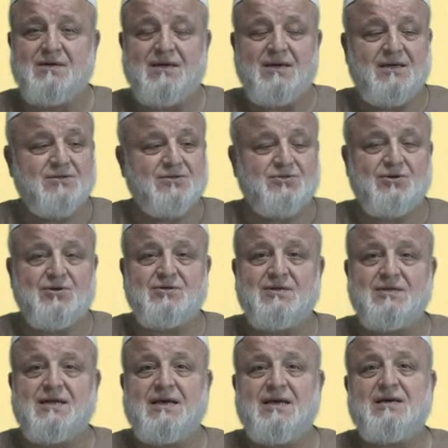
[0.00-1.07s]
in
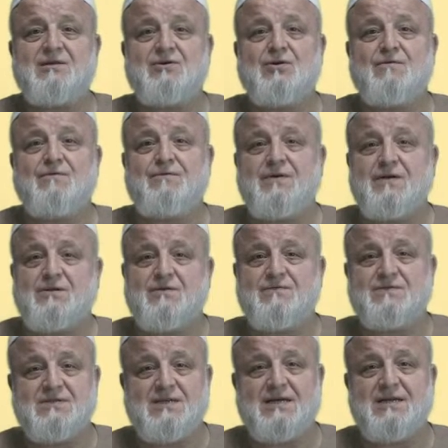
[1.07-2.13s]
certain area or field of
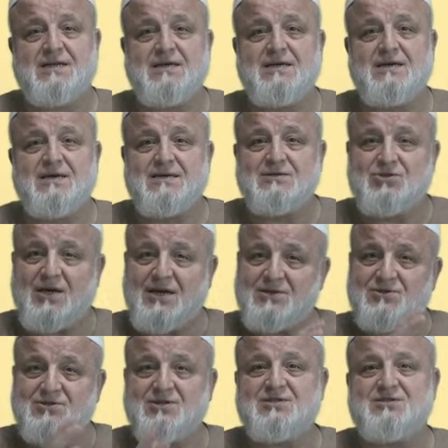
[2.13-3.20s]
study
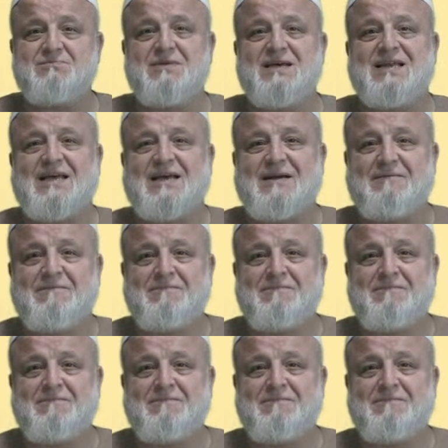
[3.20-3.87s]
changes its meaning.